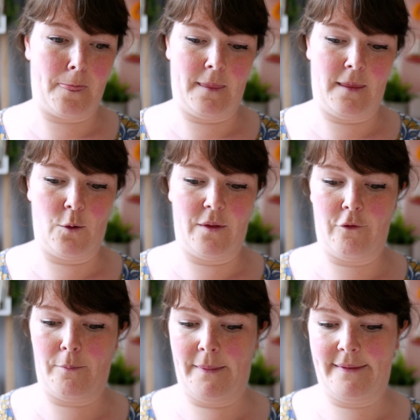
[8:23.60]

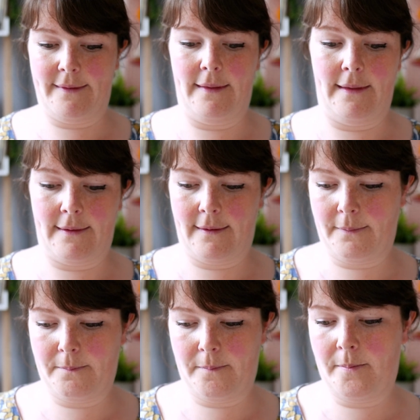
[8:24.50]
they've missed
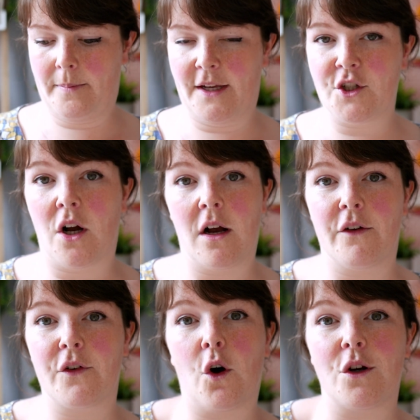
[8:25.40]
this big chunk
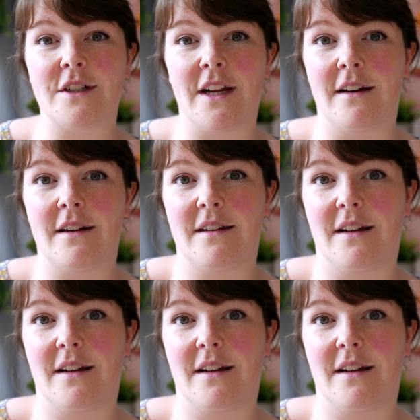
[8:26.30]
of content